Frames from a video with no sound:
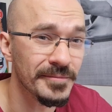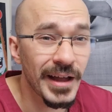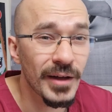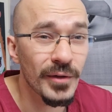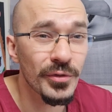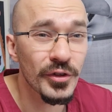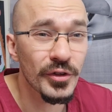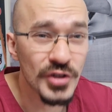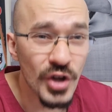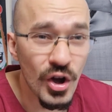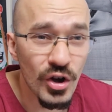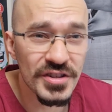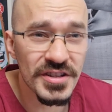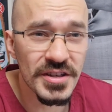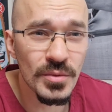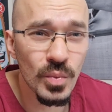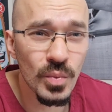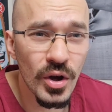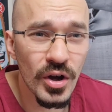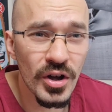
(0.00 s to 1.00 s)
Now, the
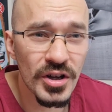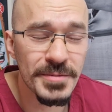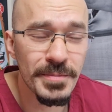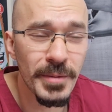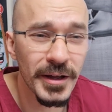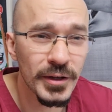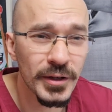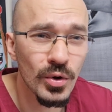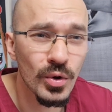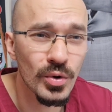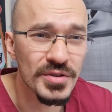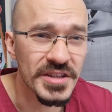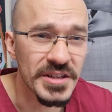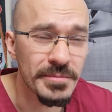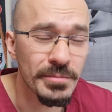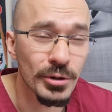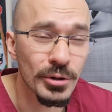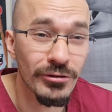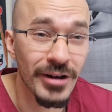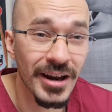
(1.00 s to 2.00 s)
toxin works by
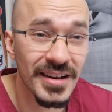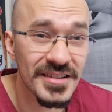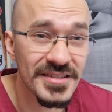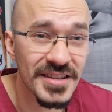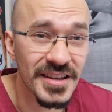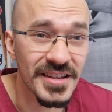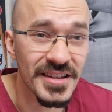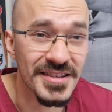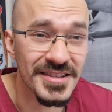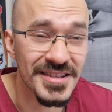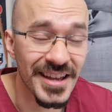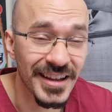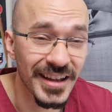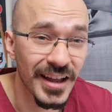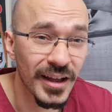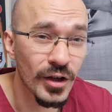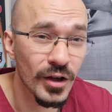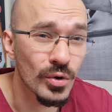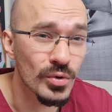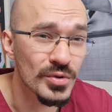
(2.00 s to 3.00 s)
causing paralysis and
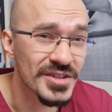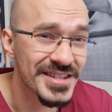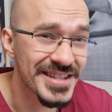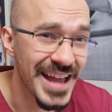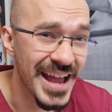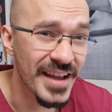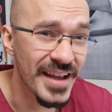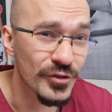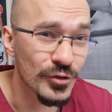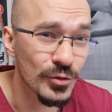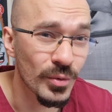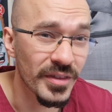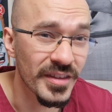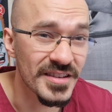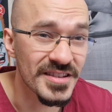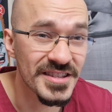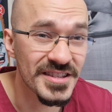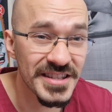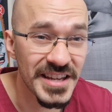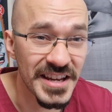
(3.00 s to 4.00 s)
can cause death
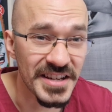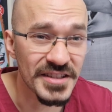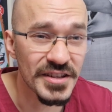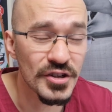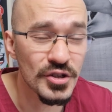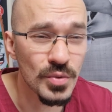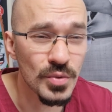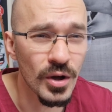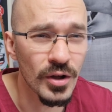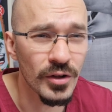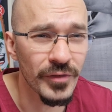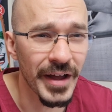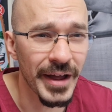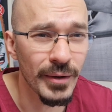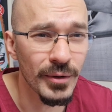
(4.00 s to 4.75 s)
within 6 to 12